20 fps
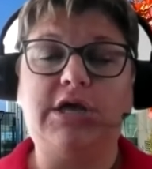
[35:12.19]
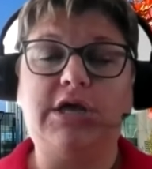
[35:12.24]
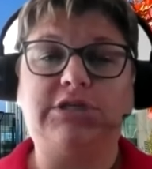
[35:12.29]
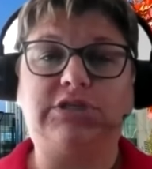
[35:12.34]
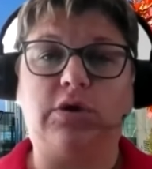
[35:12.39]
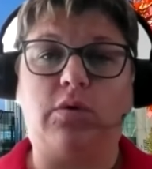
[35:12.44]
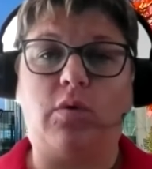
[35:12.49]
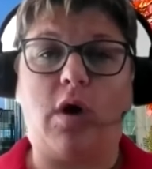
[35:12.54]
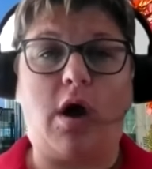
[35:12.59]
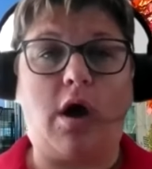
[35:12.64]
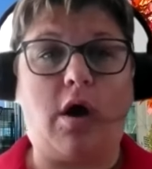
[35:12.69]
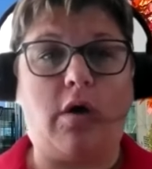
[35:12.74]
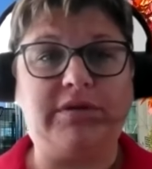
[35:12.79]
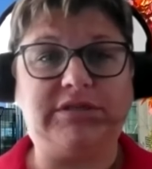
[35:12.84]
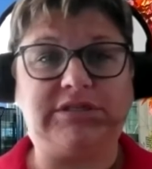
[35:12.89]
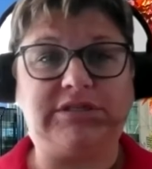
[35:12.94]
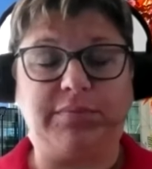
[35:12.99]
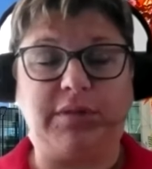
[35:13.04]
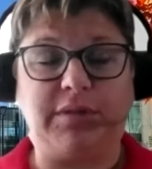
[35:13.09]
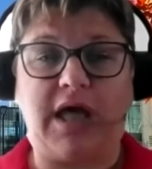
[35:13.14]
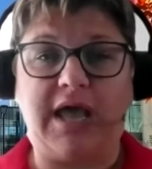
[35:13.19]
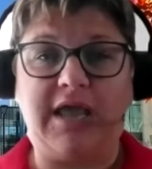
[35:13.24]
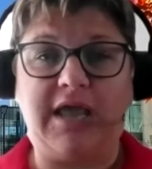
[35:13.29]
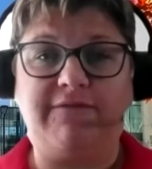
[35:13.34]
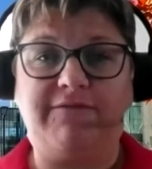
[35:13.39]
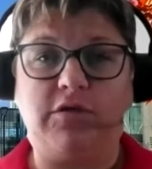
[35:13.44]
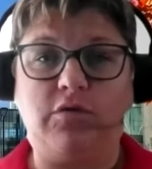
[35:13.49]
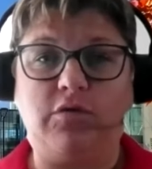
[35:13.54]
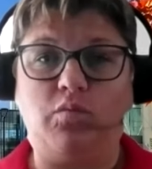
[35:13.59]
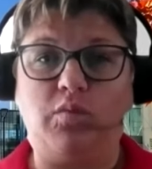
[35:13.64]
So always apply
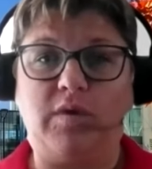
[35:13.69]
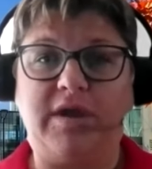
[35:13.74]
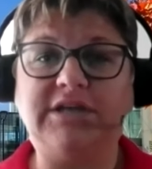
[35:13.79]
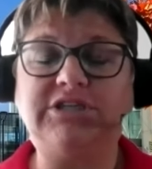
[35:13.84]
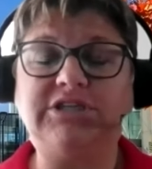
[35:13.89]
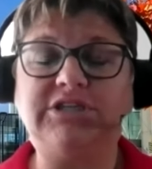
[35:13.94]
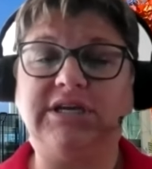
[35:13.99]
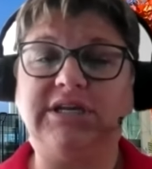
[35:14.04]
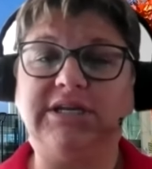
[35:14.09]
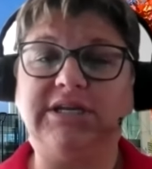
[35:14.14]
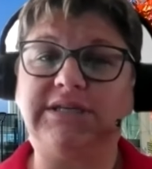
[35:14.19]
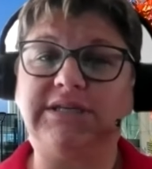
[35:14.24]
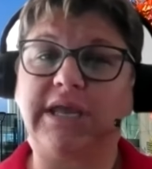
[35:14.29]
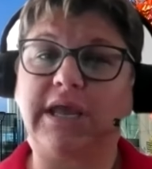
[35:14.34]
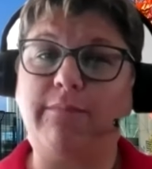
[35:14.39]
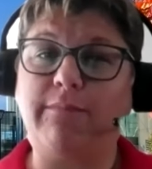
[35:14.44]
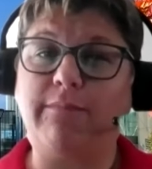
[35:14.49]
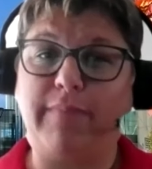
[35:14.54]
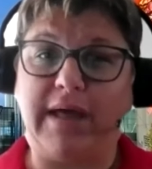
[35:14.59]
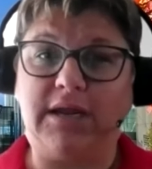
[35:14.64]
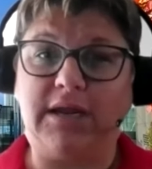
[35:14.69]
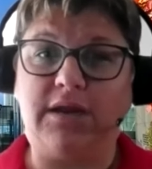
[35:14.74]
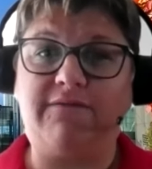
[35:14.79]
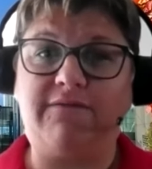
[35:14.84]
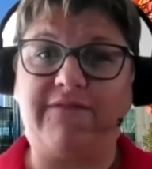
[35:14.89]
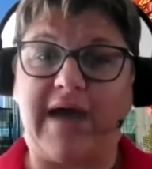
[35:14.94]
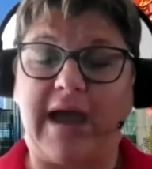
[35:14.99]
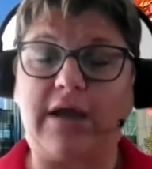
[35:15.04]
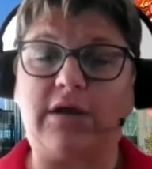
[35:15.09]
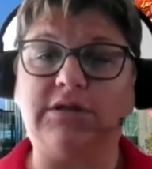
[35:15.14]
if you wish. It is a competitive
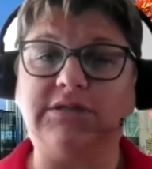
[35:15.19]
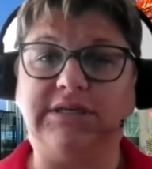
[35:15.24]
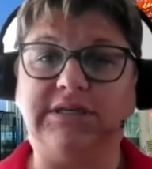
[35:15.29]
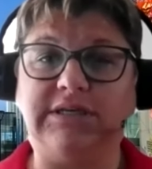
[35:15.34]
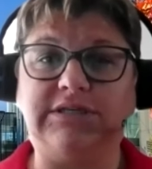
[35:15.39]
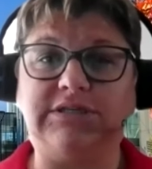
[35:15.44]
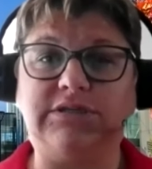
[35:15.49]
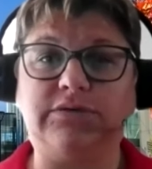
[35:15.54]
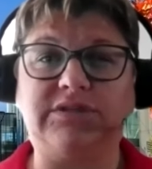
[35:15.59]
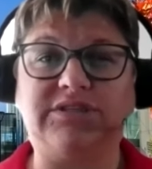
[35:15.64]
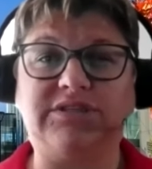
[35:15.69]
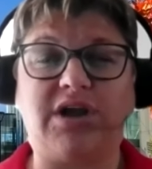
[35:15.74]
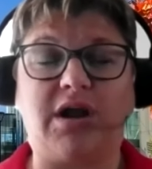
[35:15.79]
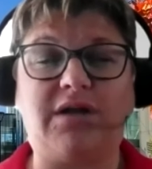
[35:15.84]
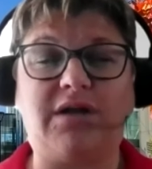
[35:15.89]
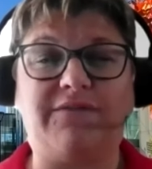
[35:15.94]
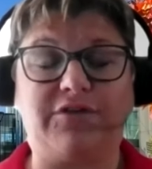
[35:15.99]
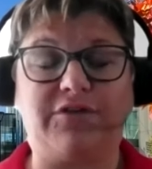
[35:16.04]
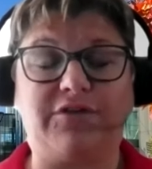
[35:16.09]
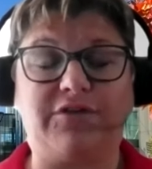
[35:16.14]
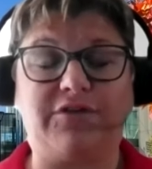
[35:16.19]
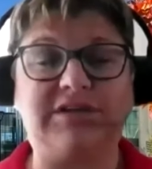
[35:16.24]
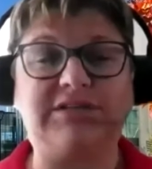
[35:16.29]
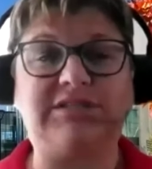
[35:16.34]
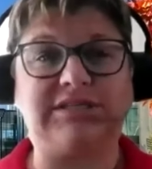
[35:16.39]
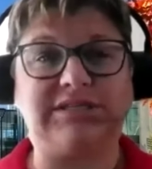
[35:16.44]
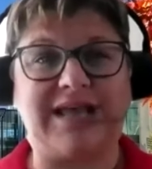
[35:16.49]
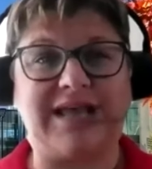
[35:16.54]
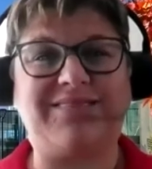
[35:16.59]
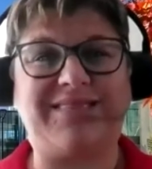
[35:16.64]
faculty, so it's hard for us to
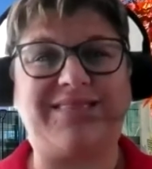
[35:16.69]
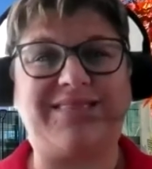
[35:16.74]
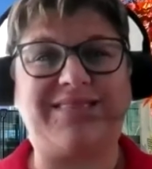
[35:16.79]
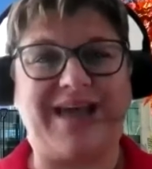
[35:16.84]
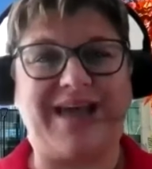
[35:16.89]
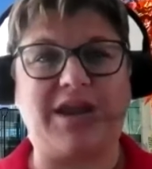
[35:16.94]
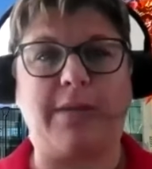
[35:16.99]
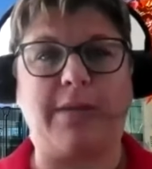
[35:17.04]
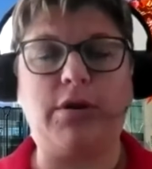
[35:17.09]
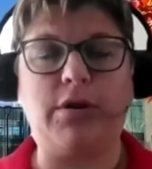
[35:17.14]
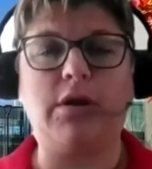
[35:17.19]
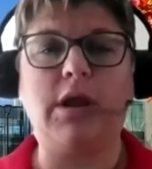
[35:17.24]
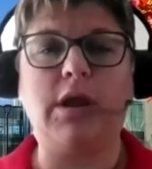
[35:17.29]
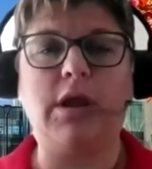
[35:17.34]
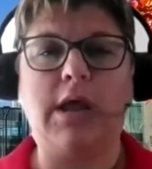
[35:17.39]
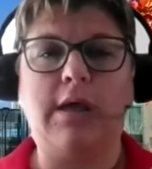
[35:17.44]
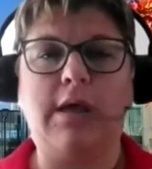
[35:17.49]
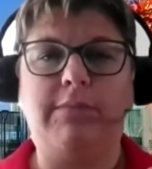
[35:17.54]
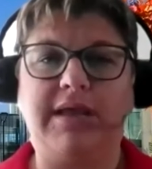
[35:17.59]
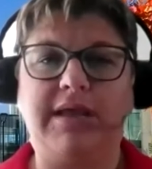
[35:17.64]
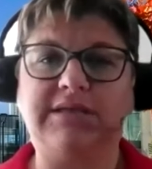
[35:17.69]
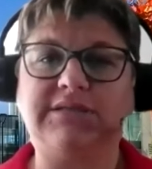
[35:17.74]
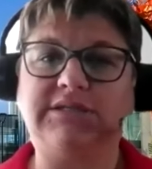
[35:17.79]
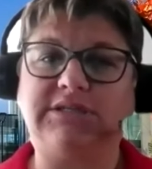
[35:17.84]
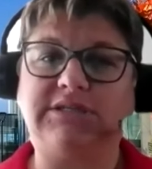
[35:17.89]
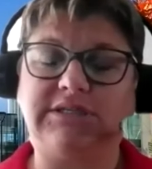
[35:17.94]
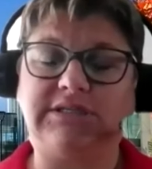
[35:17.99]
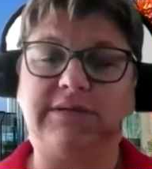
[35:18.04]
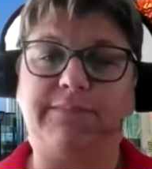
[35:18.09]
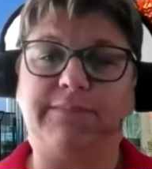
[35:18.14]
set that number because
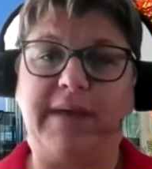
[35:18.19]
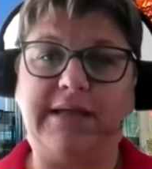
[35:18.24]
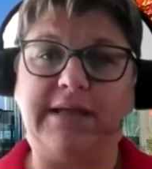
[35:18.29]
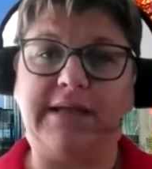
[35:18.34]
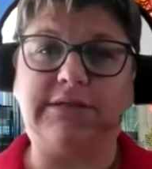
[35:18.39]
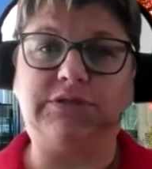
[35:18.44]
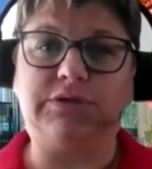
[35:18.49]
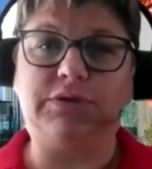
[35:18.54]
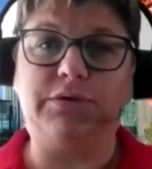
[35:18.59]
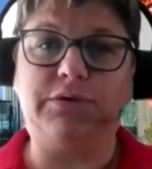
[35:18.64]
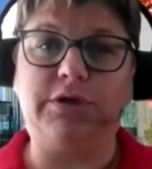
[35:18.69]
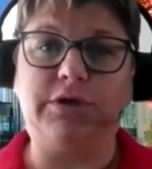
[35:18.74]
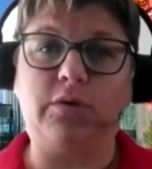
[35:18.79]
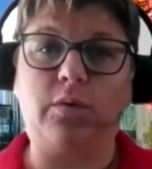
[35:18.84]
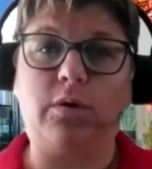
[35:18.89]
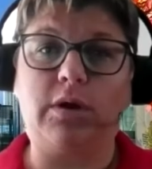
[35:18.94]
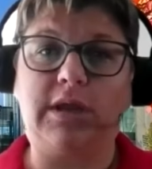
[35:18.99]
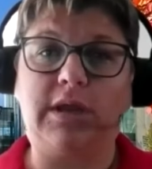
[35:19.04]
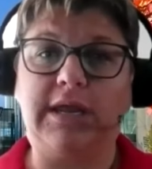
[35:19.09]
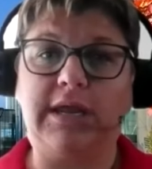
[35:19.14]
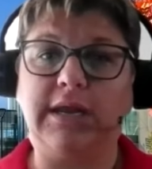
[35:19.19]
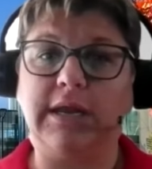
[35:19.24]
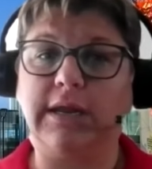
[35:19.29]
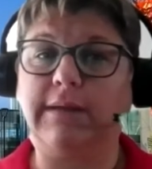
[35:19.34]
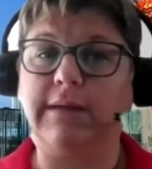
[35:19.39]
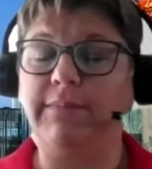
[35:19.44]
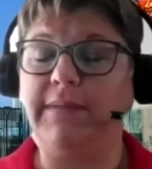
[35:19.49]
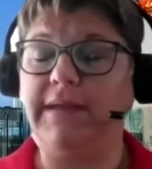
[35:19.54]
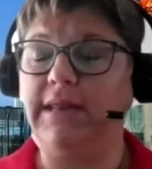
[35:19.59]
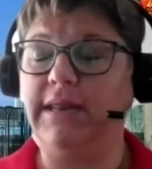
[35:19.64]
it just depends who you're working and
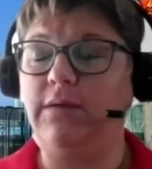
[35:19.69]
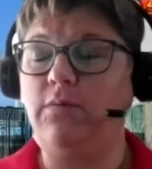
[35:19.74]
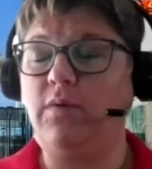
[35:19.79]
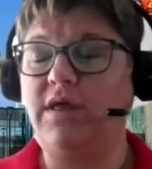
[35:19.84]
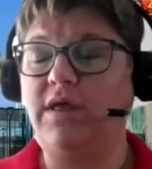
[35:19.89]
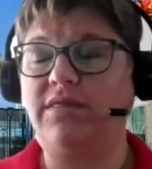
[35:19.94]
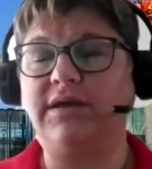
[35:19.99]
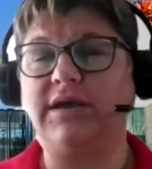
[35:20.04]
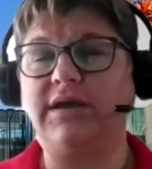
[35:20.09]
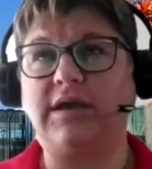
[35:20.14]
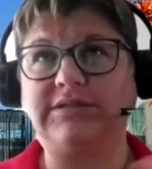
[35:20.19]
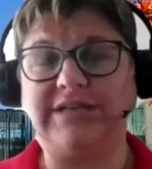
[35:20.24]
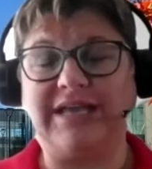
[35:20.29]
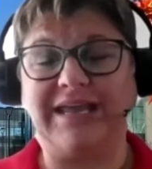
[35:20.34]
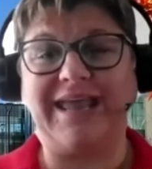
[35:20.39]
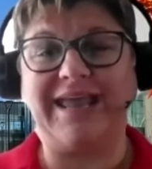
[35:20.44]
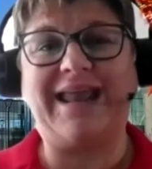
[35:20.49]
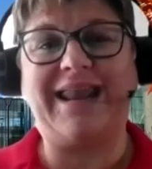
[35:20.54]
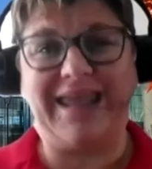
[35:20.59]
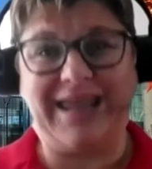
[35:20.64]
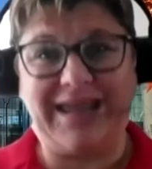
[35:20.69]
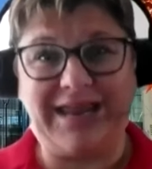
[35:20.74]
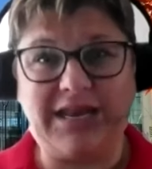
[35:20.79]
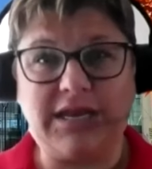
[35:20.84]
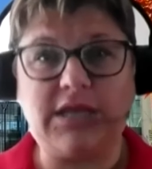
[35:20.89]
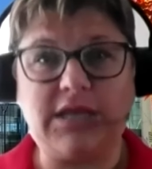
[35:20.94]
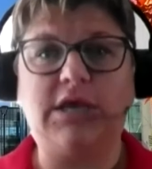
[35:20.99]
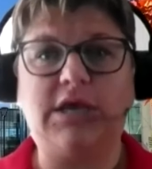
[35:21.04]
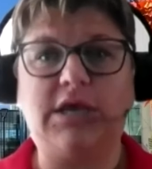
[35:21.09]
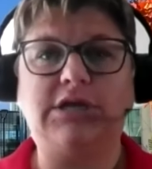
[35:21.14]
competing with to get
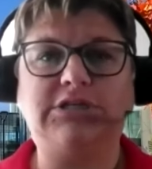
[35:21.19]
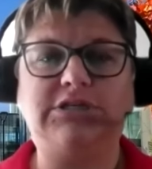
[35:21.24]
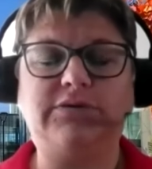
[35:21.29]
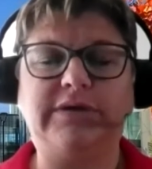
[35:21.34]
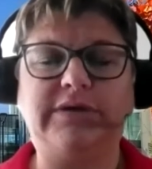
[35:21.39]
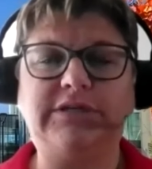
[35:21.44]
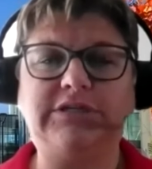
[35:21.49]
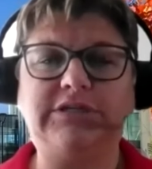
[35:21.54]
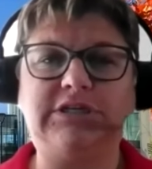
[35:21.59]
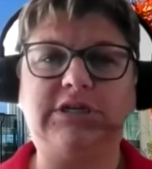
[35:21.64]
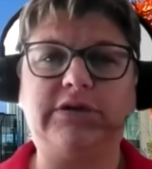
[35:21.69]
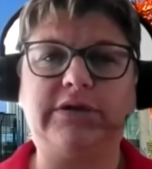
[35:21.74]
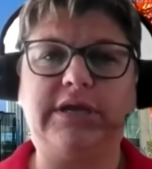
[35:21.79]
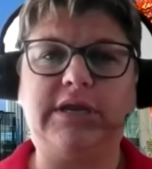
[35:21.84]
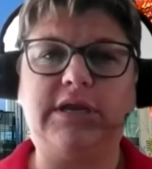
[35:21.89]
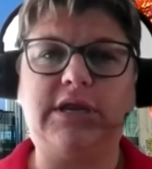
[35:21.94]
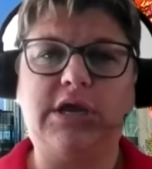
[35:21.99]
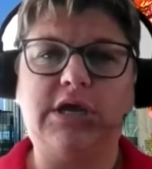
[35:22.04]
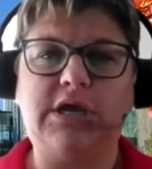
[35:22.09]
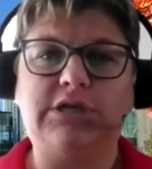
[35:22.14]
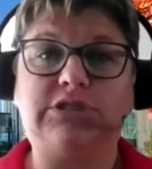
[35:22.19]
in to engineering.